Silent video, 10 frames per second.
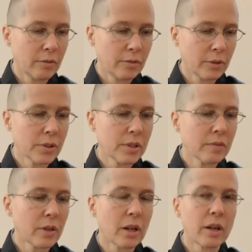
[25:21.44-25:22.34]
First of
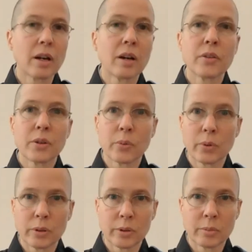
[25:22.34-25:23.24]
all, the
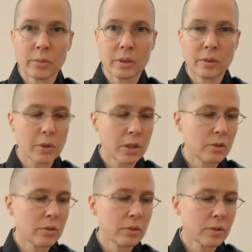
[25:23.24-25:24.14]
room where
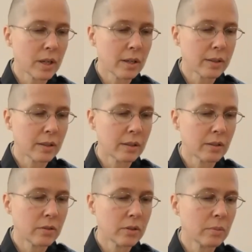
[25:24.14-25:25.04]
you do Zazen
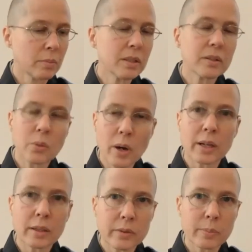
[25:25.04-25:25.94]
should be as
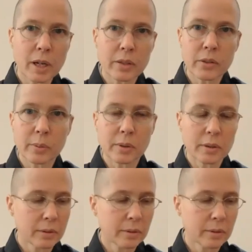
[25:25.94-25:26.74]
quiet as possible.